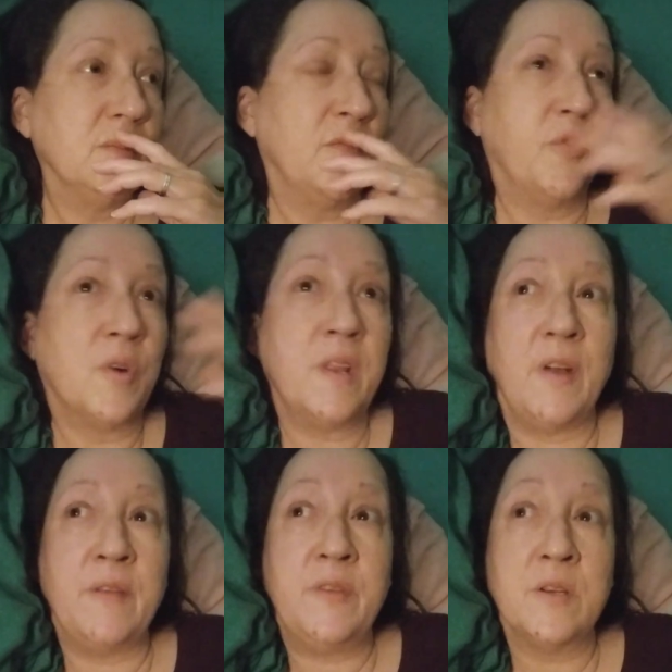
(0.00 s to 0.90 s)

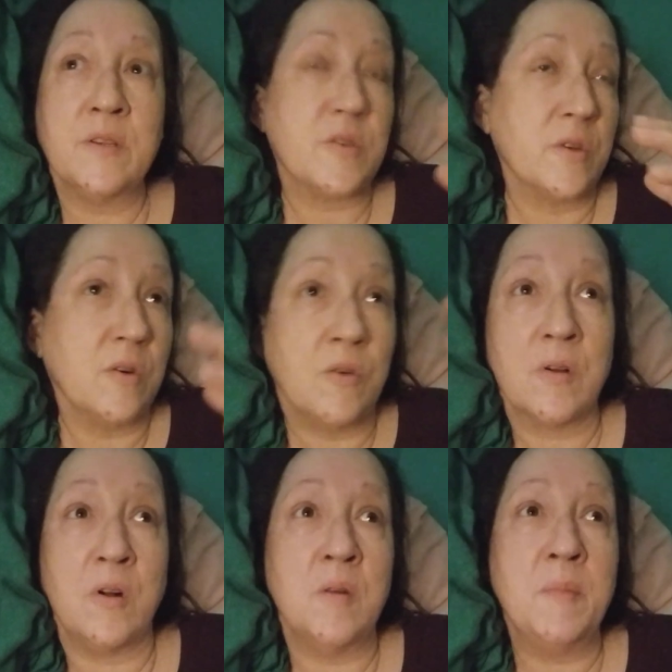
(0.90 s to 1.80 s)
45 years or,
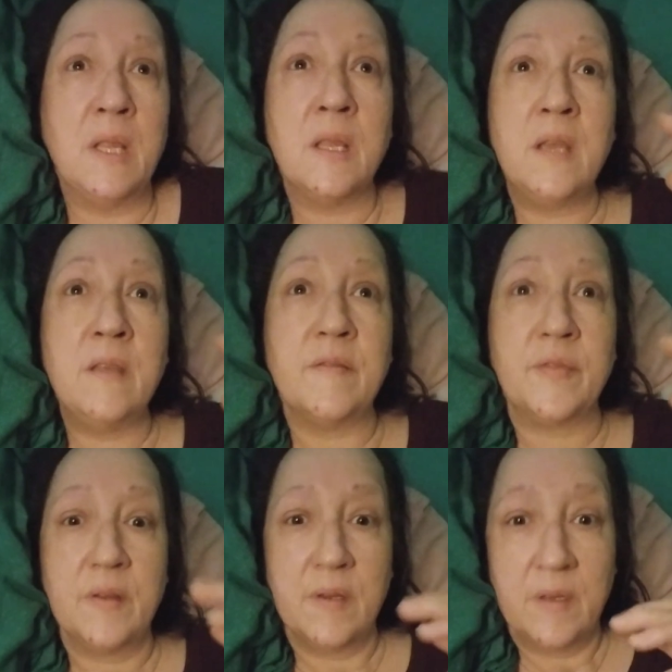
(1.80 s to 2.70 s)
or all my
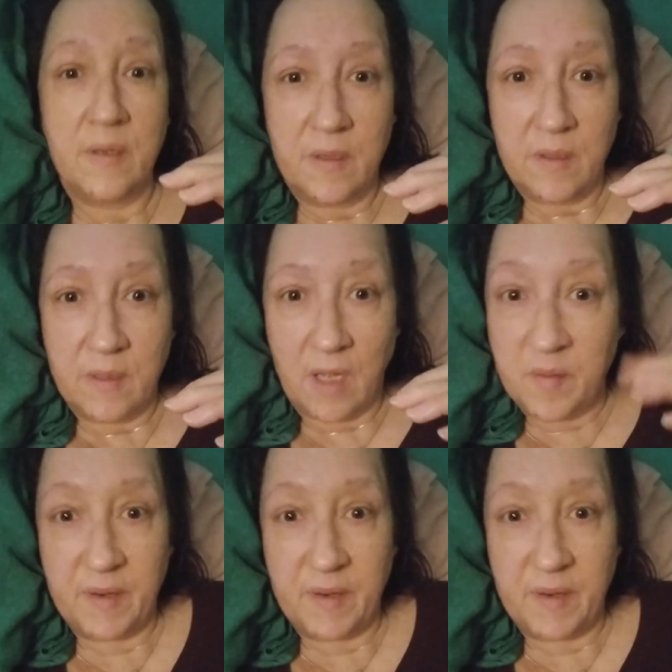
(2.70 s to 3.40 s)
life. I've been